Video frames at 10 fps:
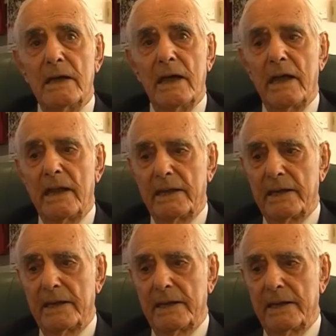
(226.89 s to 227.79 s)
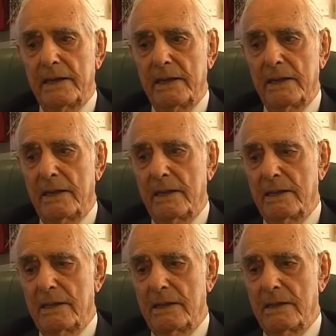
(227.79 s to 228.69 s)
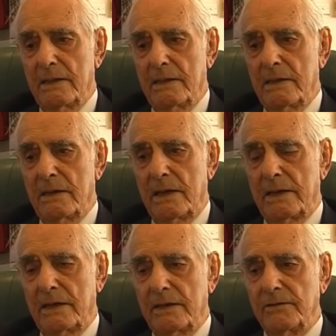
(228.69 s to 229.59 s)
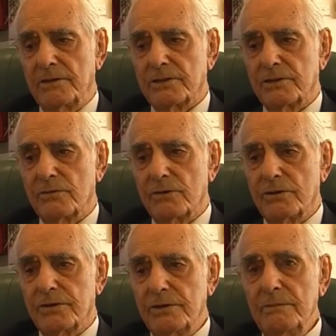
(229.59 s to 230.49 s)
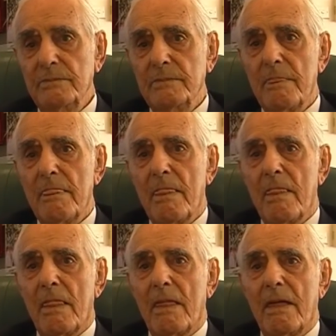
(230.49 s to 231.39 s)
and I'd leave into Jerusalem. And